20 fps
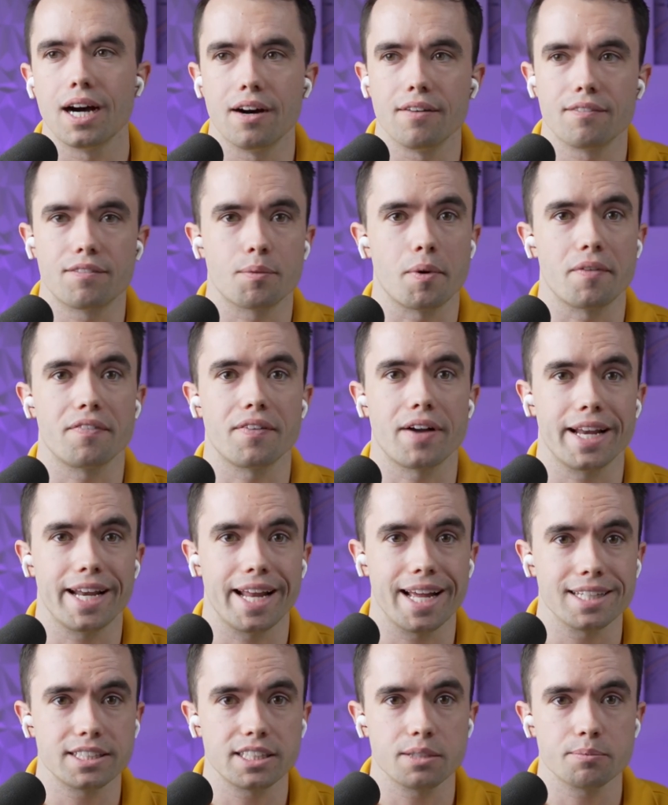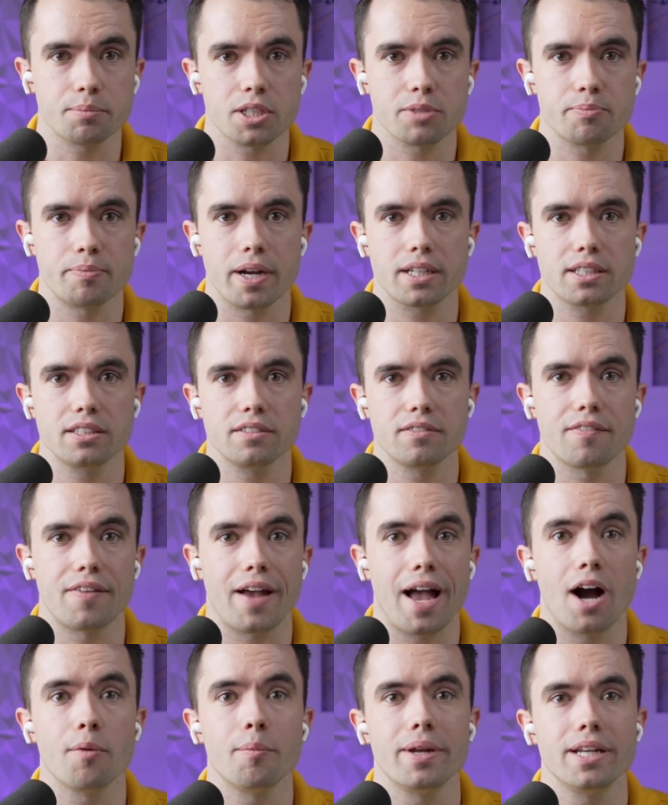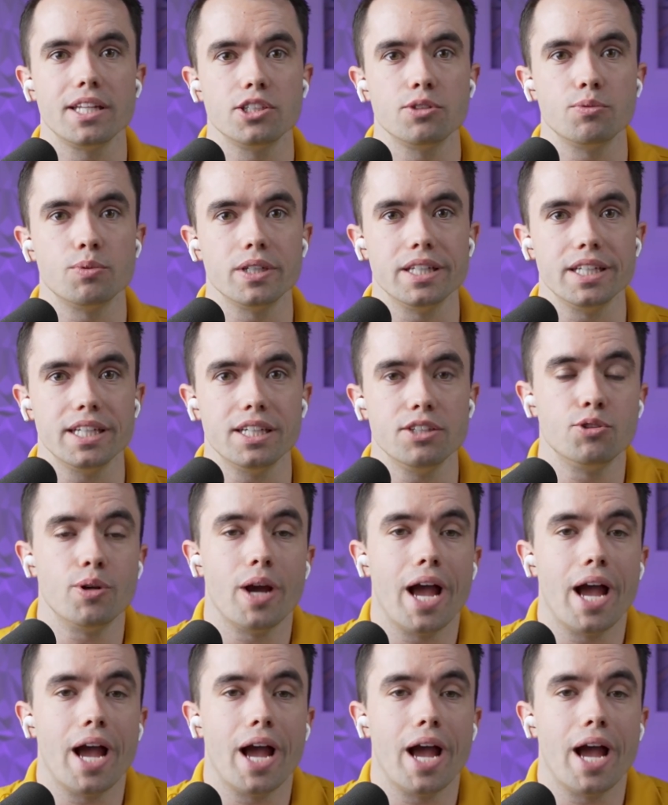from a financing perspective of how many you would need to